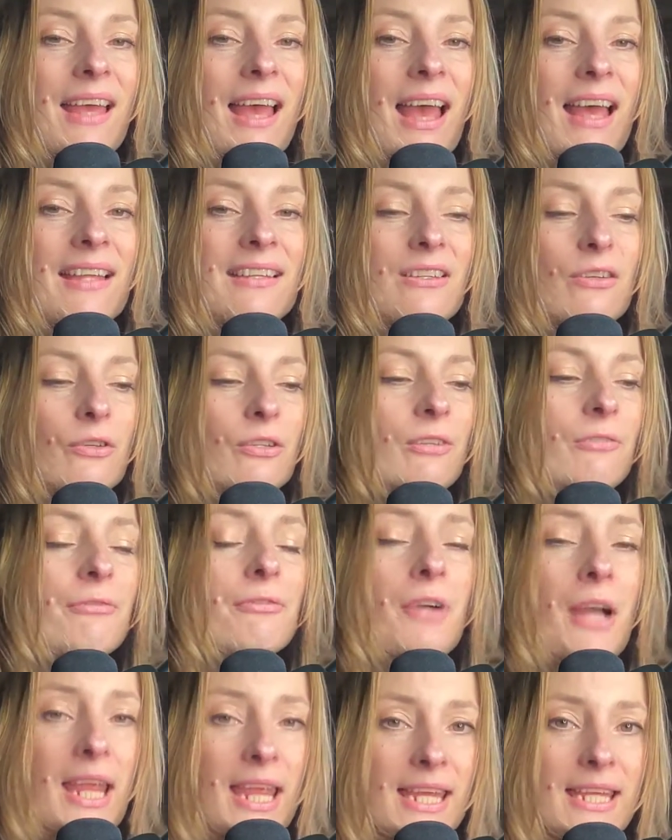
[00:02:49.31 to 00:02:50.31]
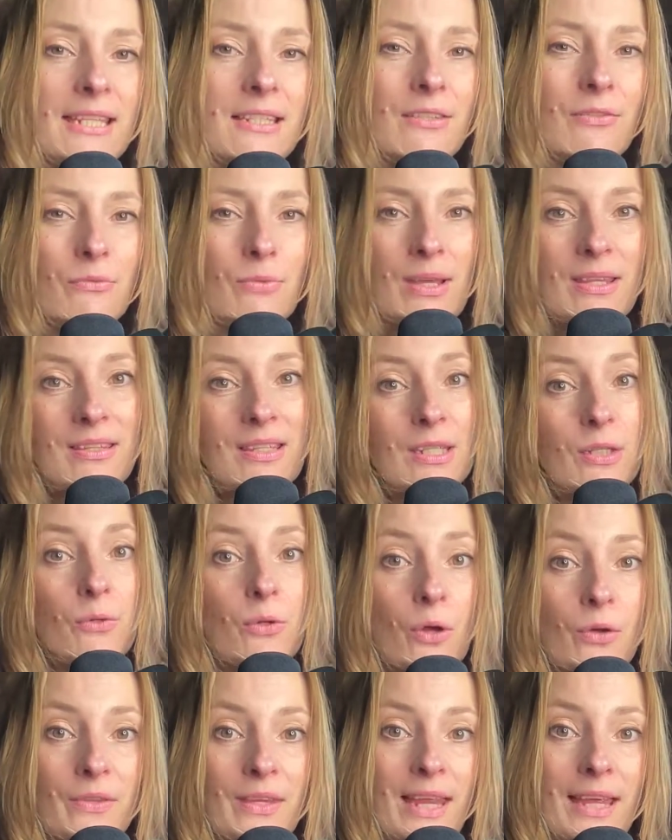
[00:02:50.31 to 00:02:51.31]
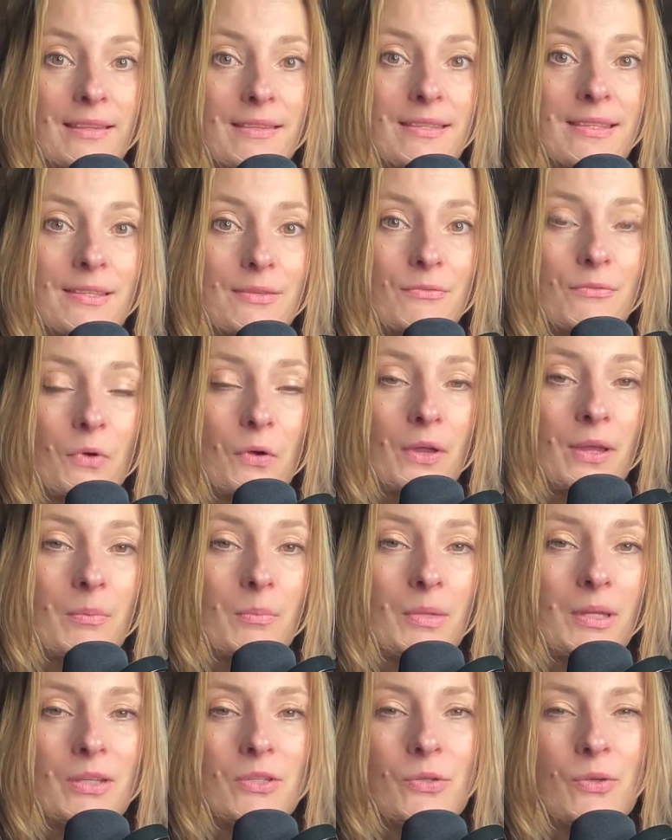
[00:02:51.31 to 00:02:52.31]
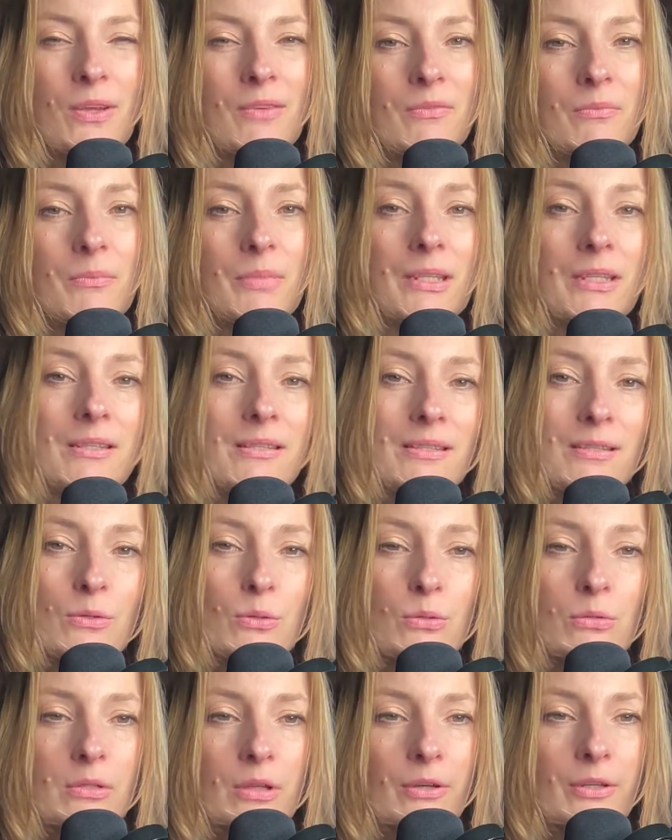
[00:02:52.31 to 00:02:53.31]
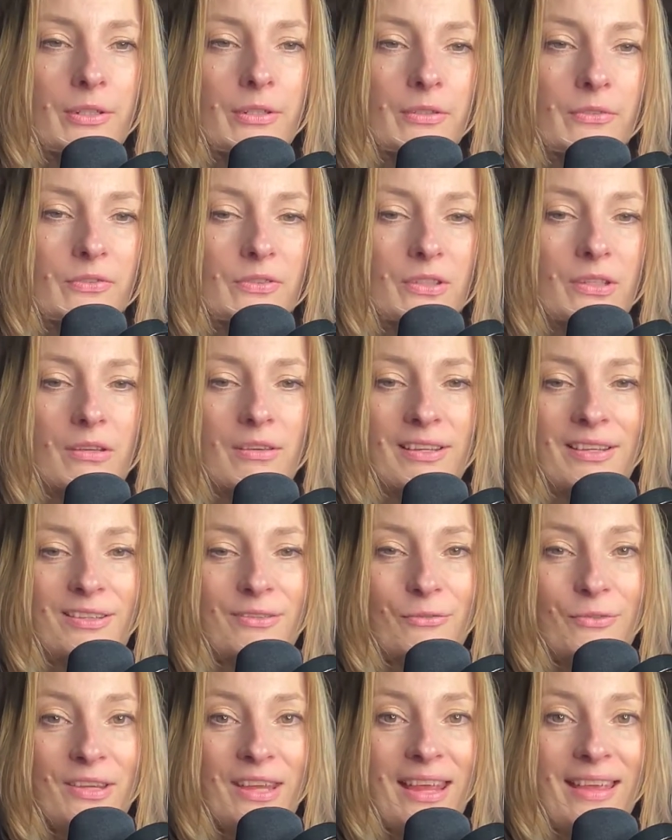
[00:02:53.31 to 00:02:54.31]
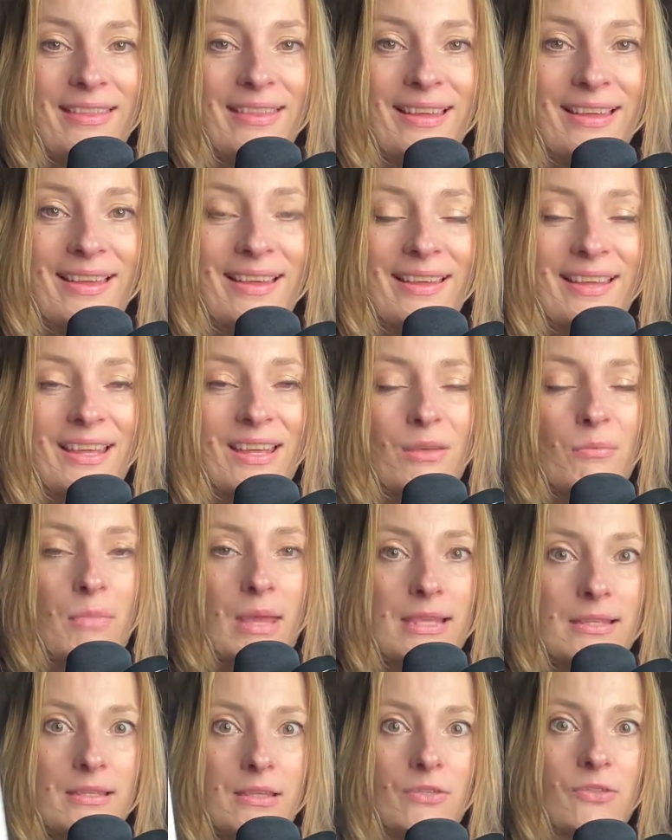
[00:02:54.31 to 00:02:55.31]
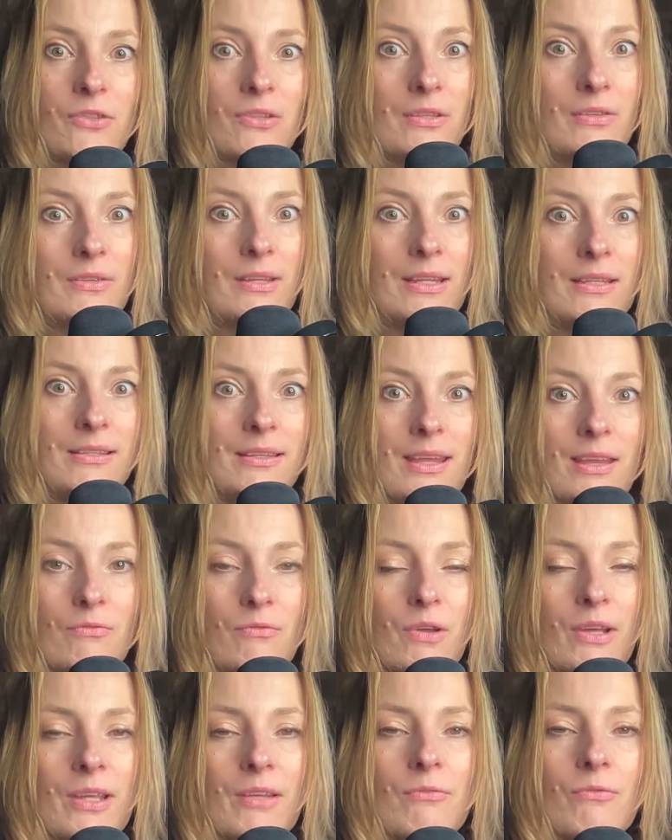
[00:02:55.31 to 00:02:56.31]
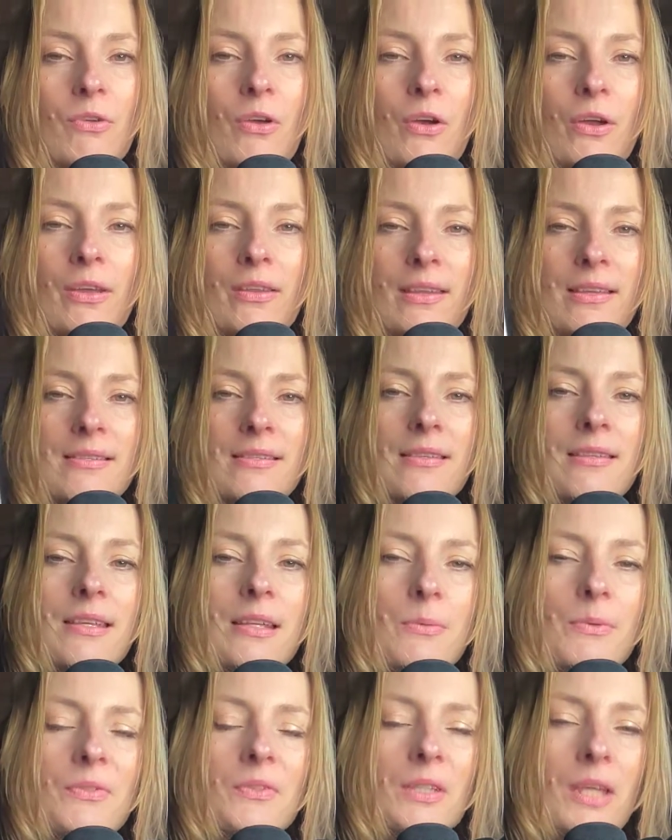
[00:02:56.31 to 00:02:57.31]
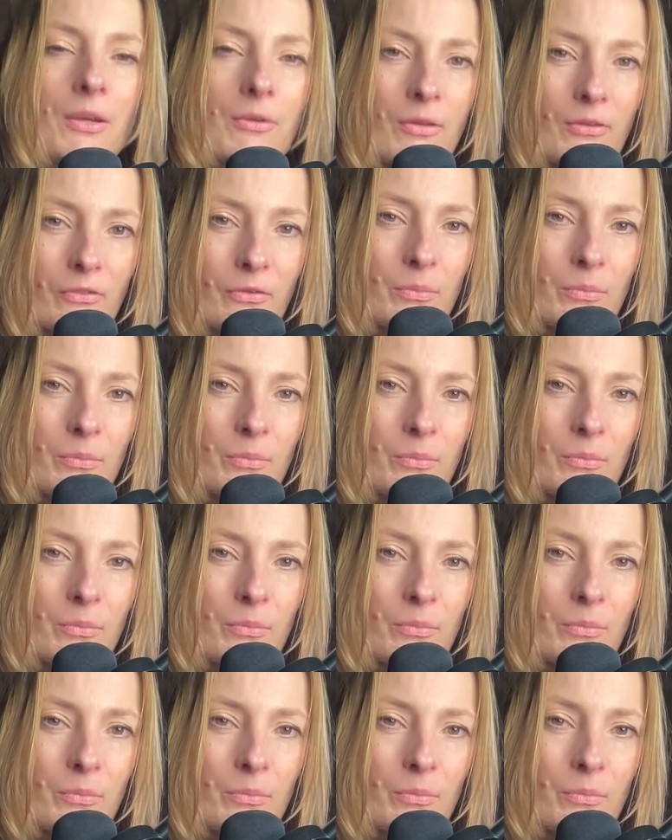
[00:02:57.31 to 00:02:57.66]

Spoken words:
And unafraid of whether you got the answer right, because you haven't been in school long enough to kind of get that message that you need to get right and wrong. And that's the thing with tarot.